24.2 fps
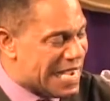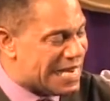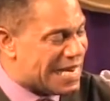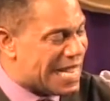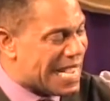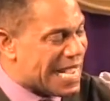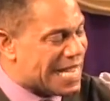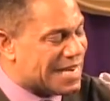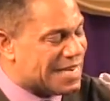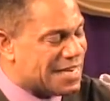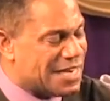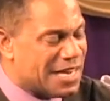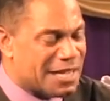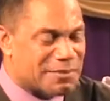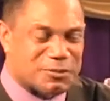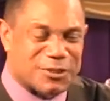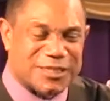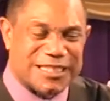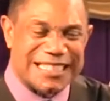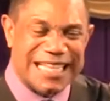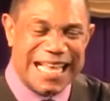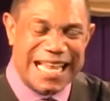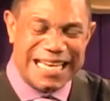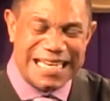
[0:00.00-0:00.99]
and they ended up
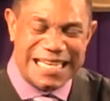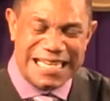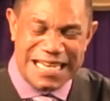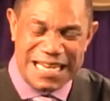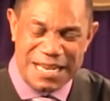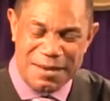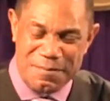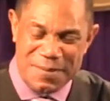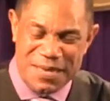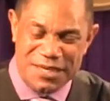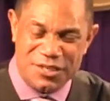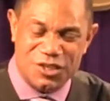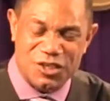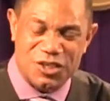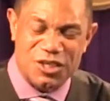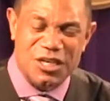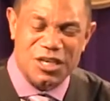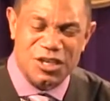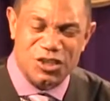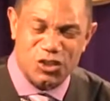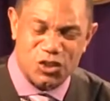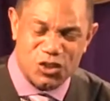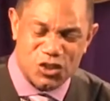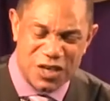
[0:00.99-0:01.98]
selling him into
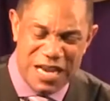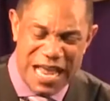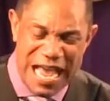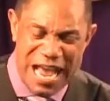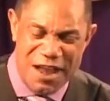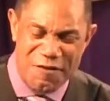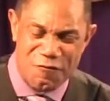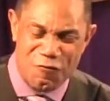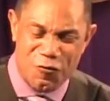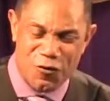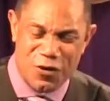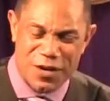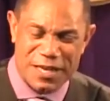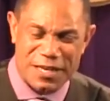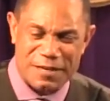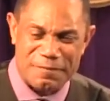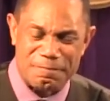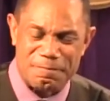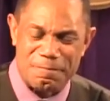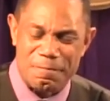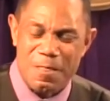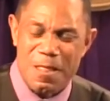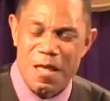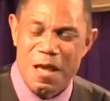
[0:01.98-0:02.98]
slavery.
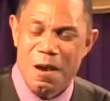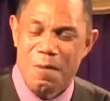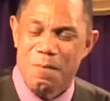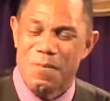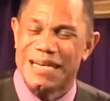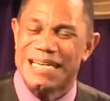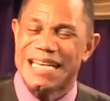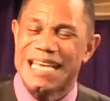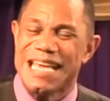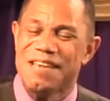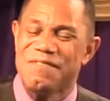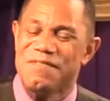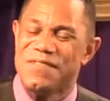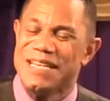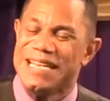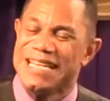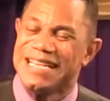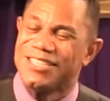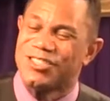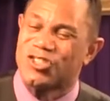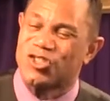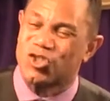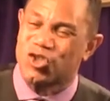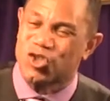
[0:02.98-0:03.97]
But even
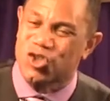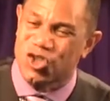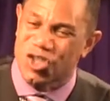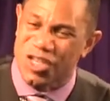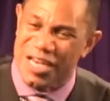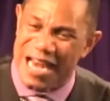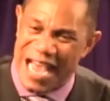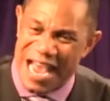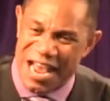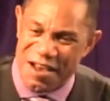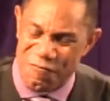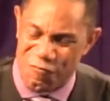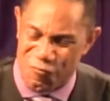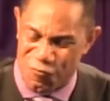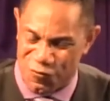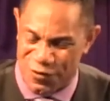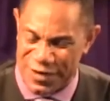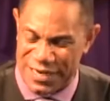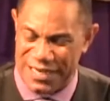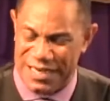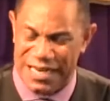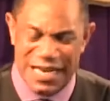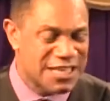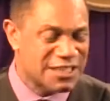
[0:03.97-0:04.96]
in
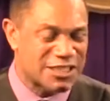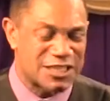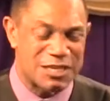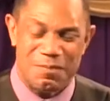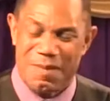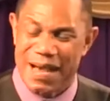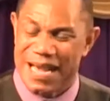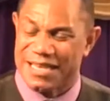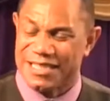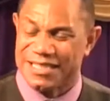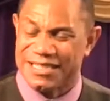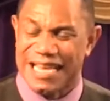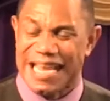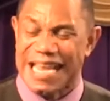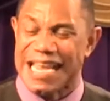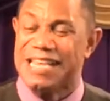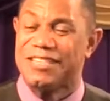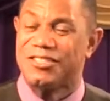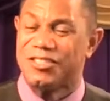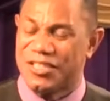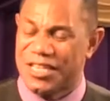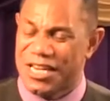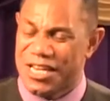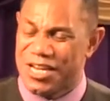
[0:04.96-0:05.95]
slavery, somebody say
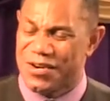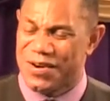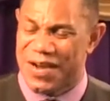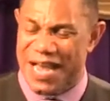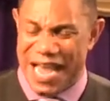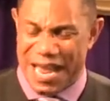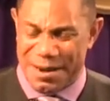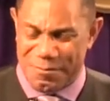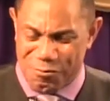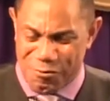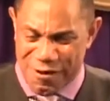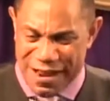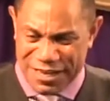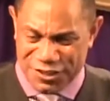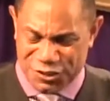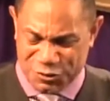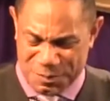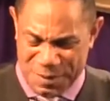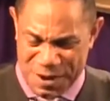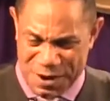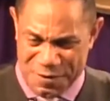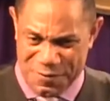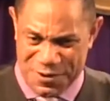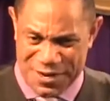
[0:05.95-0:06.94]
he still had
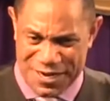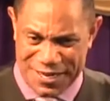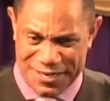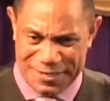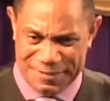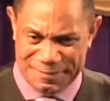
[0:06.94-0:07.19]
prosperity.